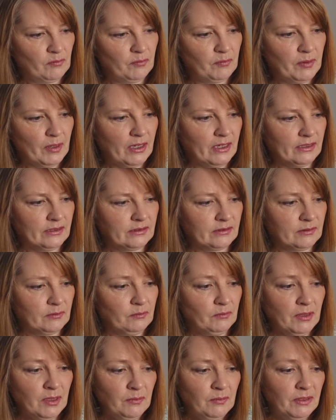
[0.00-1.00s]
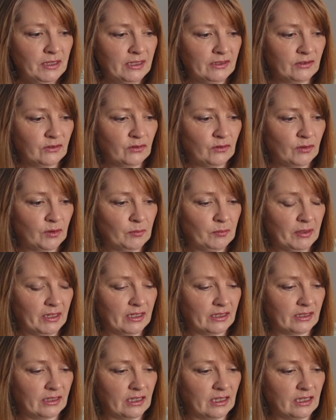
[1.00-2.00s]
But maybe that's not a
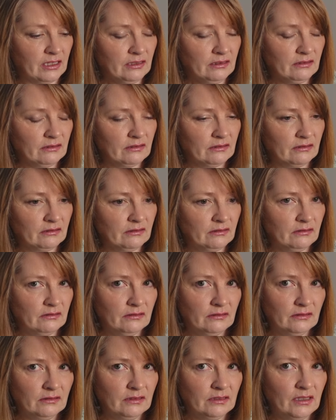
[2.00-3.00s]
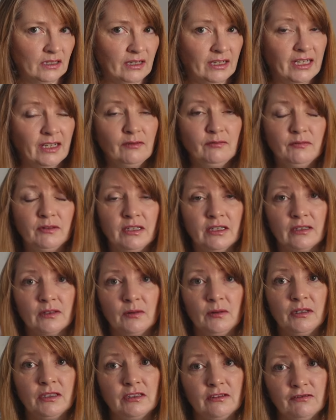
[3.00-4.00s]
bad thing. I have knit
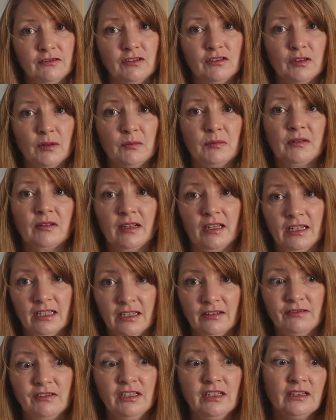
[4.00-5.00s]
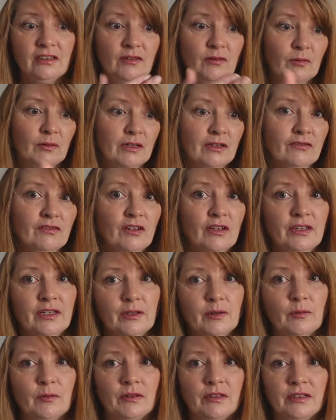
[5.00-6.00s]
quite a few jumpers lately. I've knit this one, I've got
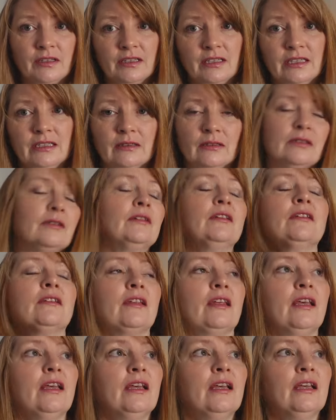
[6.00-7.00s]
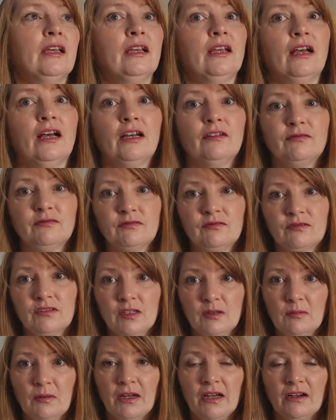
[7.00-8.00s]
another one on the needle. I
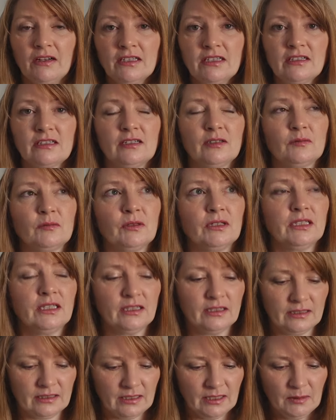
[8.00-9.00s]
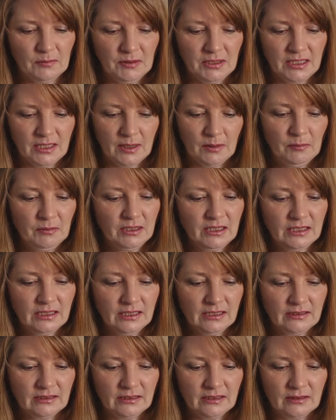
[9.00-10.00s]
did my Iceland one the other day. I mean, how many
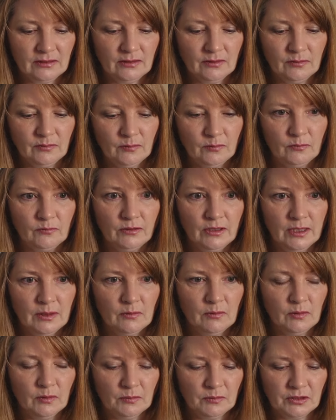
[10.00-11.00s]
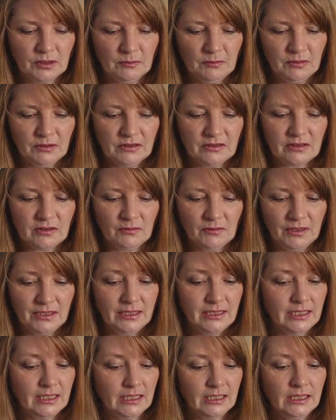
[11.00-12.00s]
knitted really warm jumpers do I
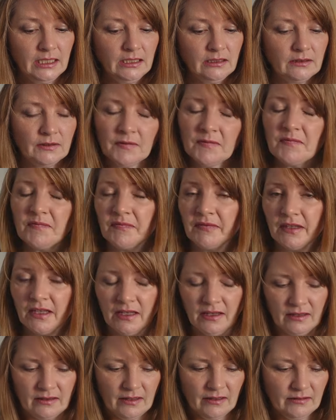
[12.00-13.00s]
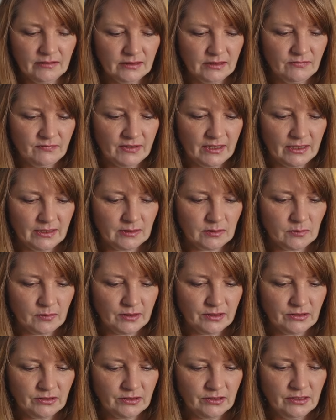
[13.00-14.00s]
need? That's a valid
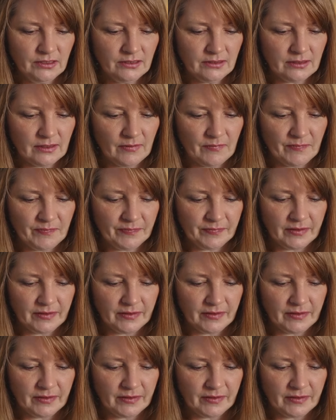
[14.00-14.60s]
question, isn't